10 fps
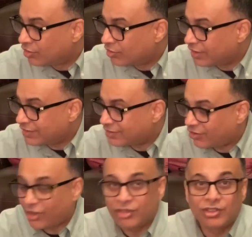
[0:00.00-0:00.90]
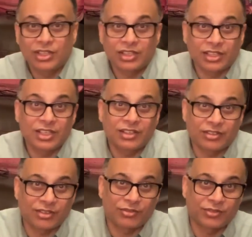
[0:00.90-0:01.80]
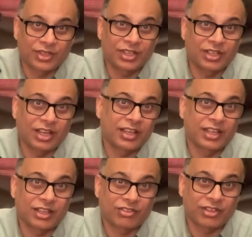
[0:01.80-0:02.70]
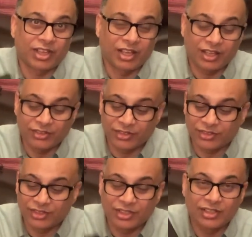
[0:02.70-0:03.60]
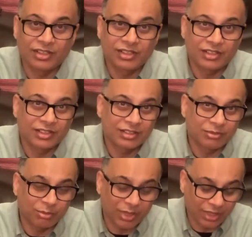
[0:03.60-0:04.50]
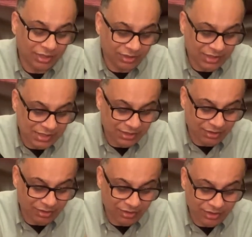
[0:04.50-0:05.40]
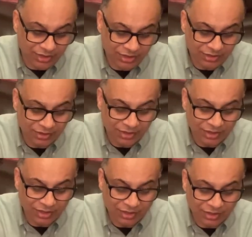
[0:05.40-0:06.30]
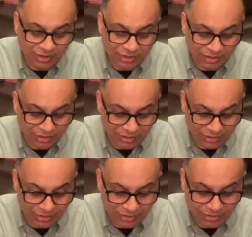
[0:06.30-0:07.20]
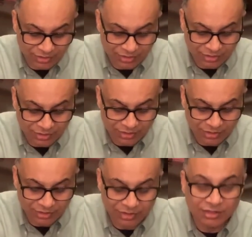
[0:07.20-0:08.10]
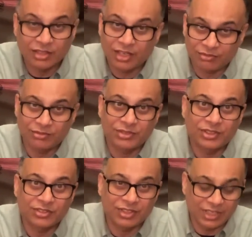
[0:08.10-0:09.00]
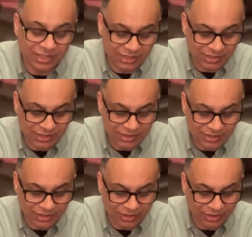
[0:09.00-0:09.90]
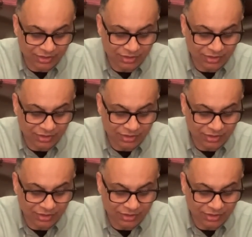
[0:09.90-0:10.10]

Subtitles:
So let's try with the thinnest of thing I actually has is my Tesla car key, and that fits really easily